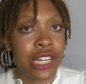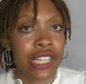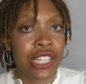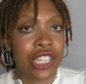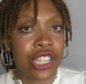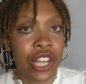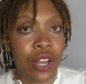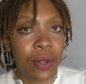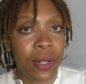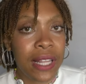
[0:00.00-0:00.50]

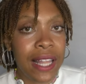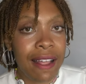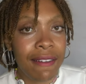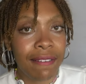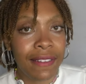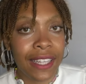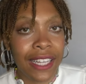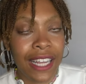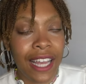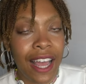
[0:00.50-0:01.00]
so
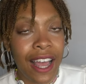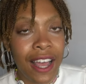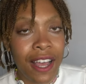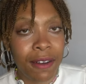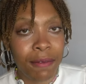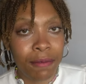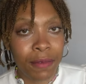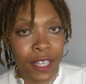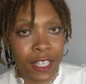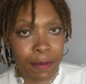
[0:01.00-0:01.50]
lovely,
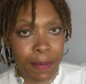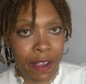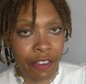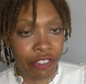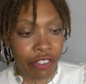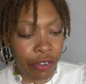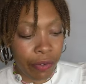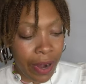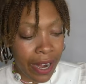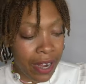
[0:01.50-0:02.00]
um,
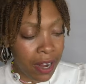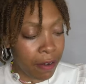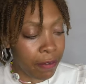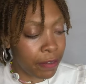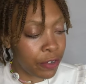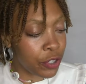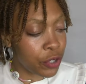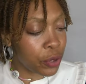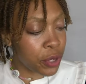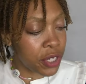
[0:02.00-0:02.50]
especially right now
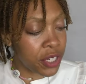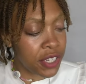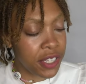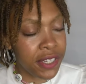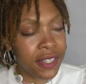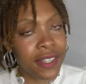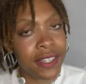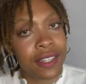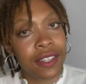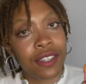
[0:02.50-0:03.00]
for Taurus
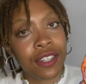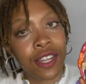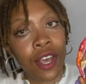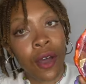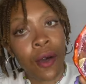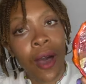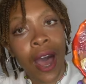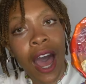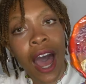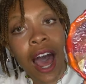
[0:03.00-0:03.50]
season.
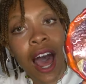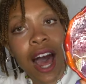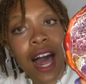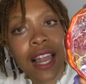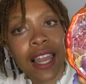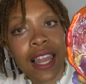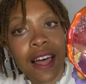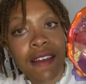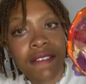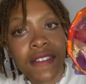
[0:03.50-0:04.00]
So
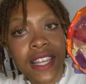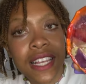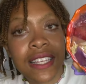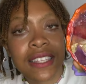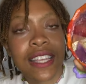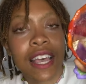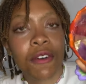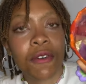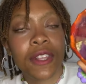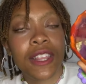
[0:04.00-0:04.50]
I love
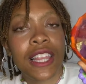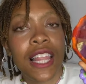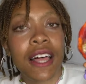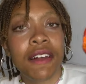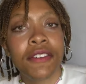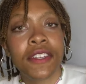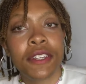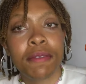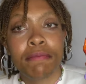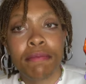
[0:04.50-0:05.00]
this. I would
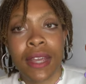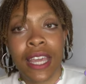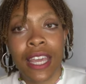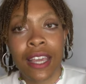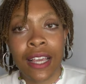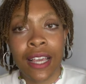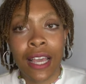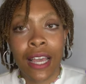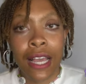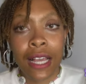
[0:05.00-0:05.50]
love to
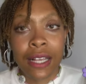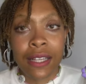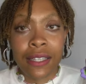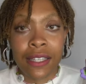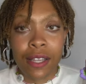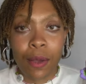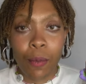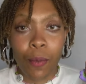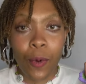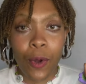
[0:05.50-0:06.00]
make
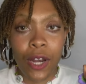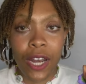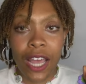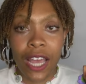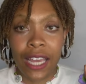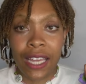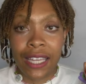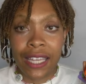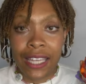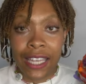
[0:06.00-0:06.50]
someone
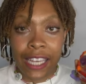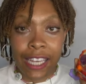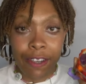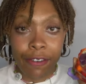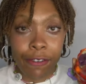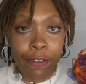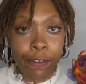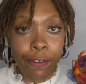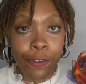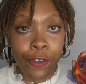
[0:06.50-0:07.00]
a
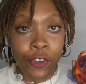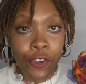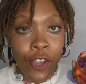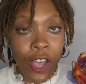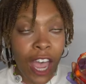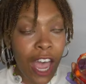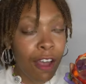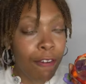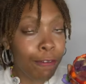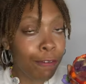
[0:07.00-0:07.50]
gift
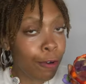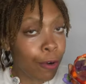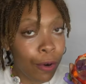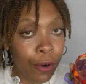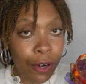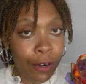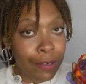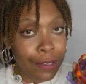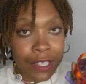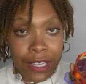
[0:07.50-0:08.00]

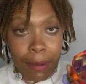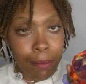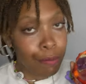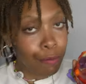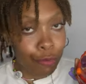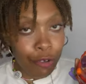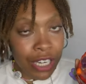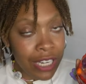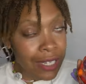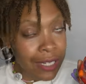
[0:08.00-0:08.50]
for
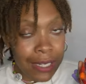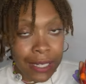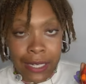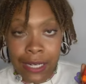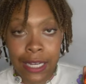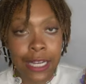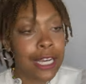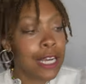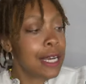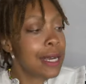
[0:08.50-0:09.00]
some
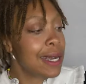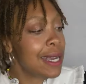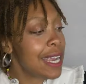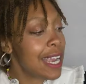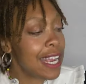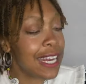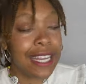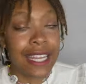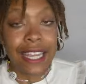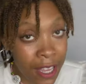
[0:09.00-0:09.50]
reason
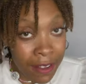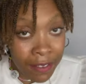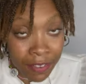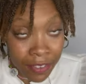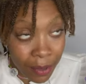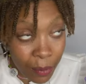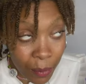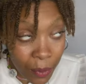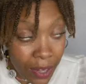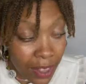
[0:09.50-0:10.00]
and give
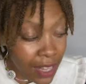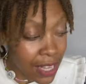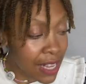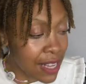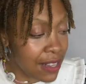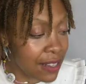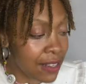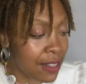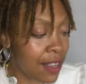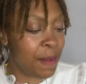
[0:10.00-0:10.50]
someone
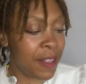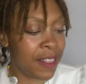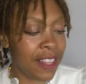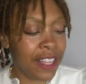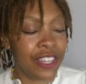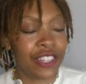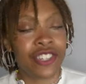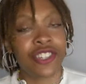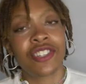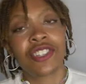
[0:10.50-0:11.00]
this. I
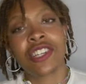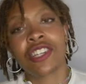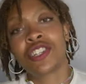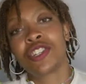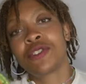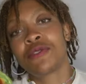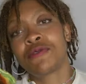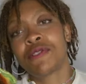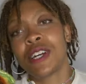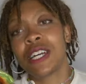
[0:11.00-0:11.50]
think it's just
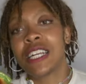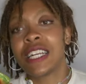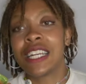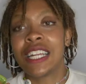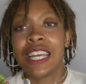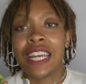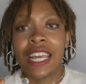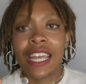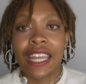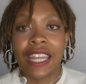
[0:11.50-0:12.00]
such a
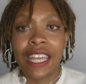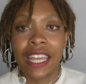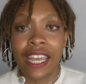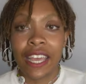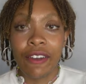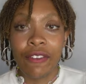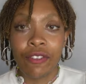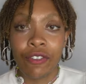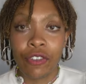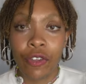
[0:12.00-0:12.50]
fun
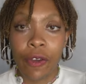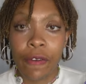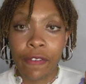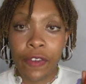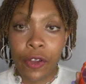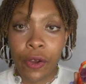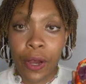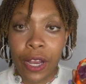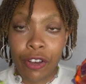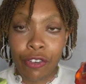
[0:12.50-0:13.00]
gift. So
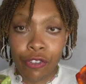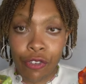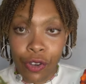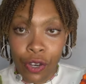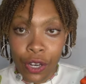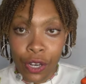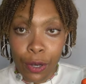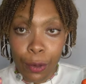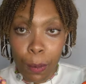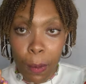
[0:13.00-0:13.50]
if you're
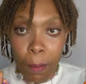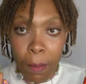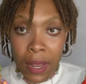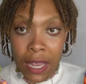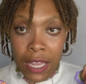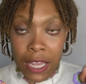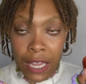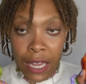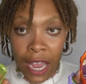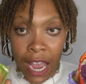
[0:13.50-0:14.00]
interested,
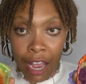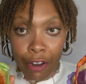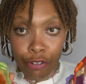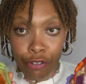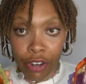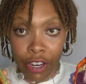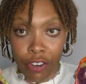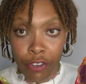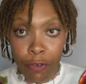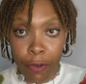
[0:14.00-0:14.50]
making
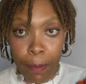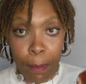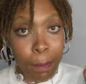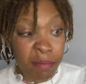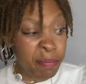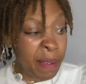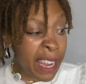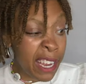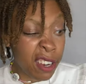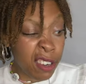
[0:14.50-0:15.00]
ashtrays,
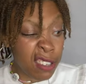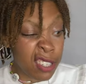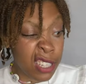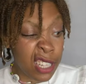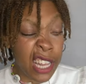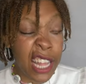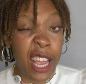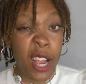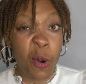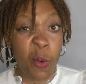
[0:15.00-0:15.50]
baker's
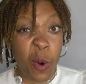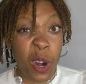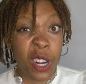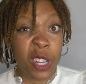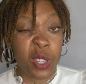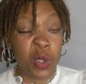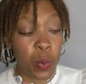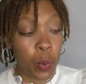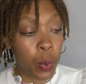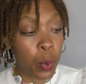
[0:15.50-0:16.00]
clay
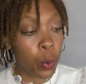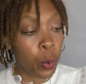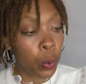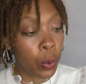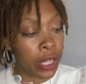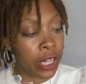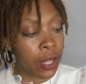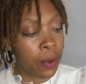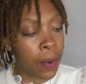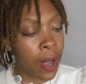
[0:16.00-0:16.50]
works
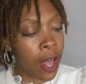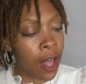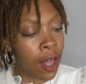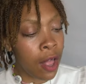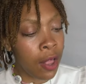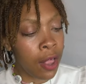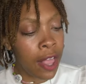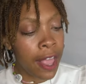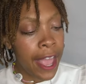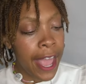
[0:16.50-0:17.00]
really
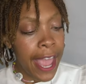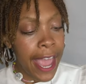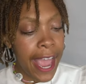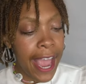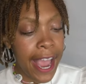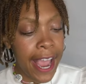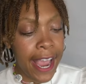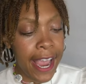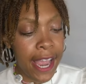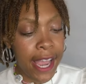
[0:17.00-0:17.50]
well
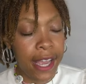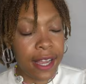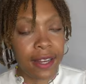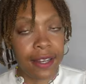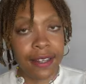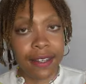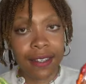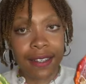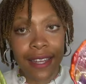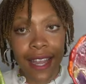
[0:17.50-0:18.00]

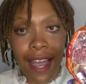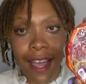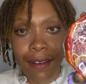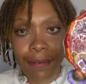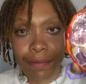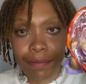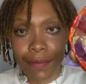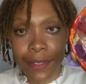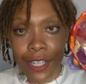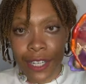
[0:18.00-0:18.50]
and
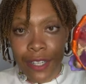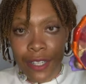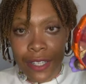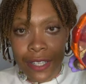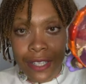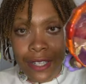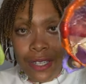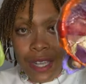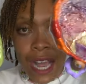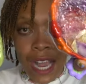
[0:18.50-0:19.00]
yeah, here's
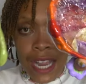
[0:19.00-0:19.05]
an